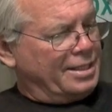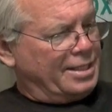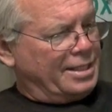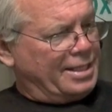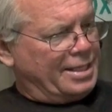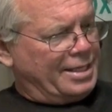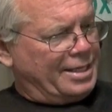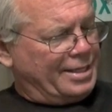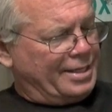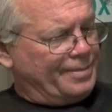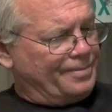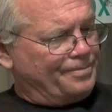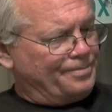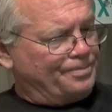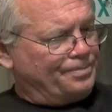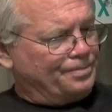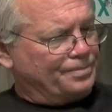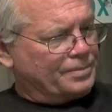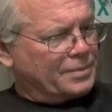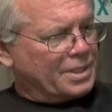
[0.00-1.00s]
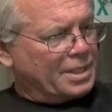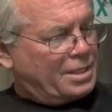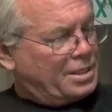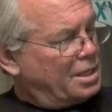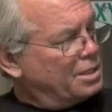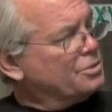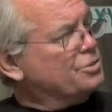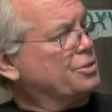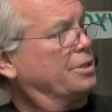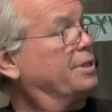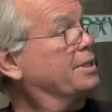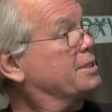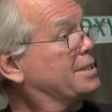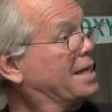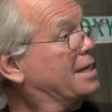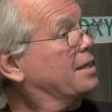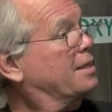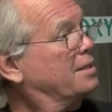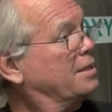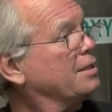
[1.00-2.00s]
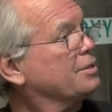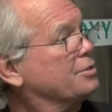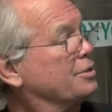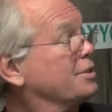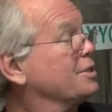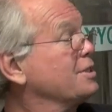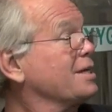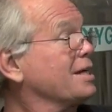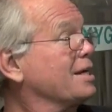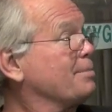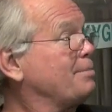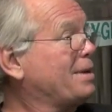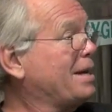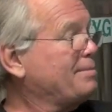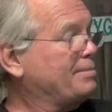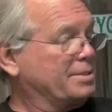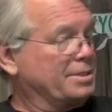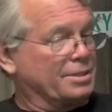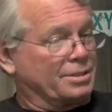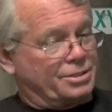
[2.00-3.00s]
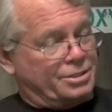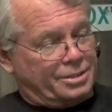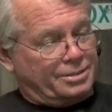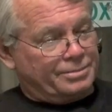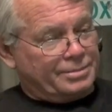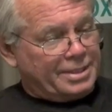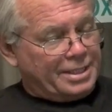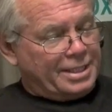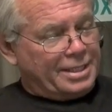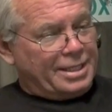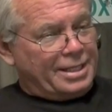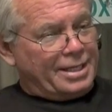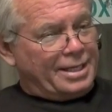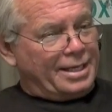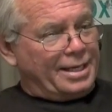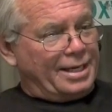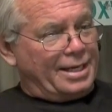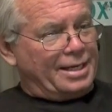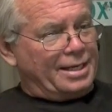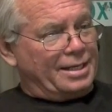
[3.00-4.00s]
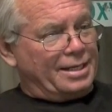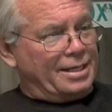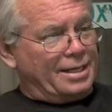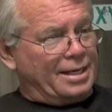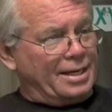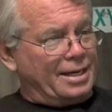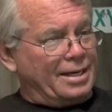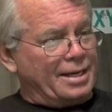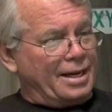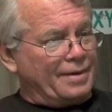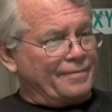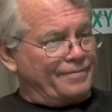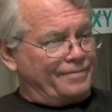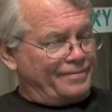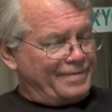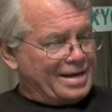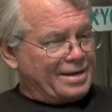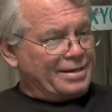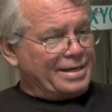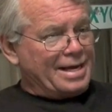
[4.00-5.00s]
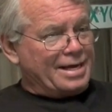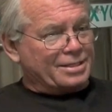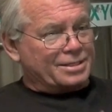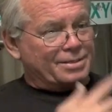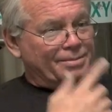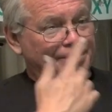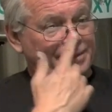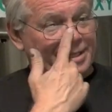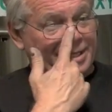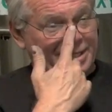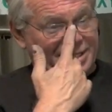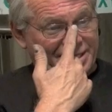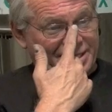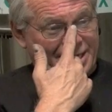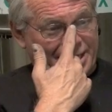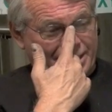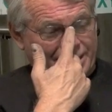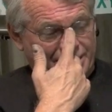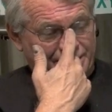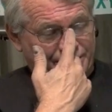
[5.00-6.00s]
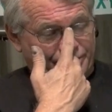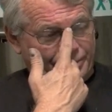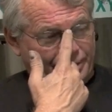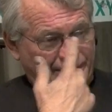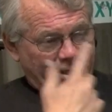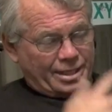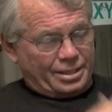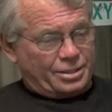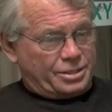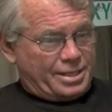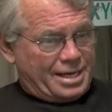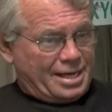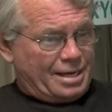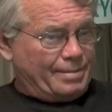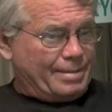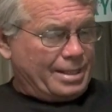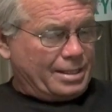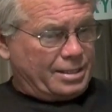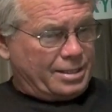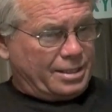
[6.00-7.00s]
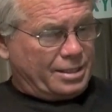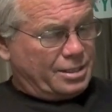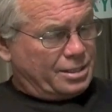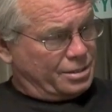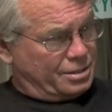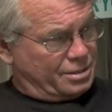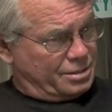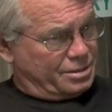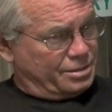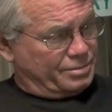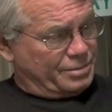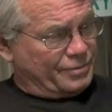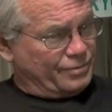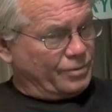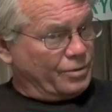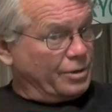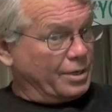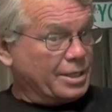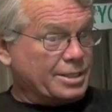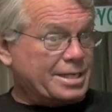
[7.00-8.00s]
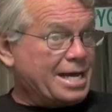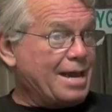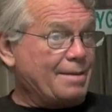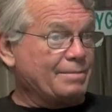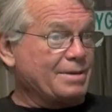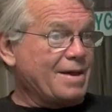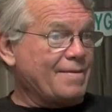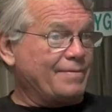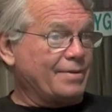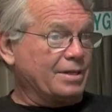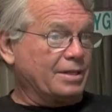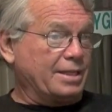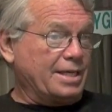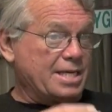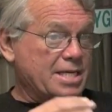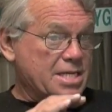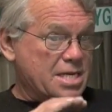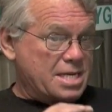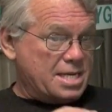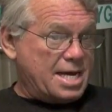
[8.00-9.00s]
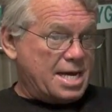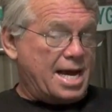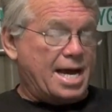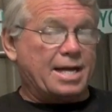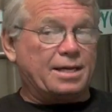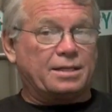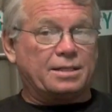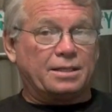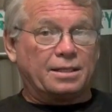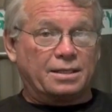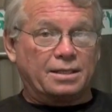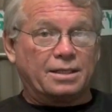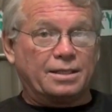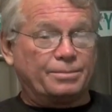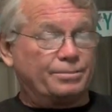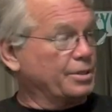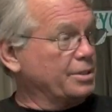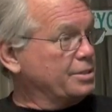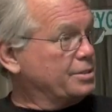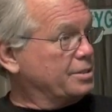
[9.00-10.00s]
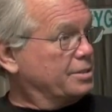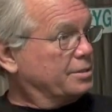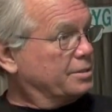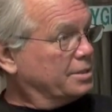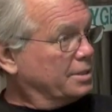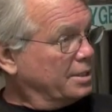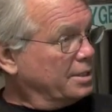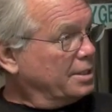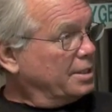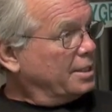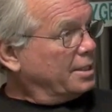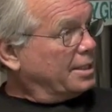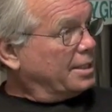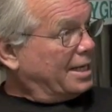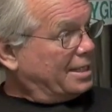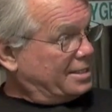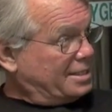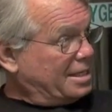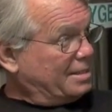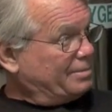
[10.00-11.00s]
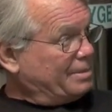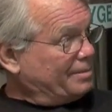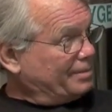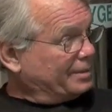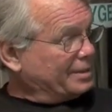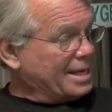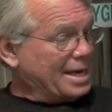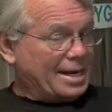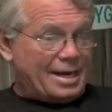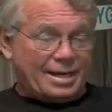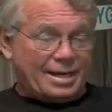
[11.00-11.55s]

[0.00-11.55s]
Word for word: uh, culture. It's like a culture. It's like a fight culture. And uh, I found out some things that I didn't really understand about guns before, because I am definitely not a gun person tell people that.